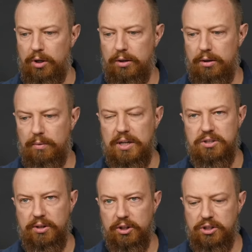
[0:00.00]
Right, so
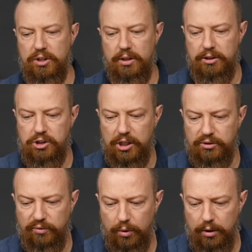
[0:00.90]
there's the G H
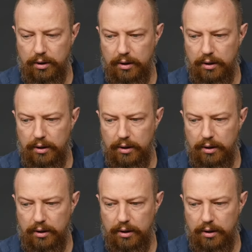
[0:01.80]
four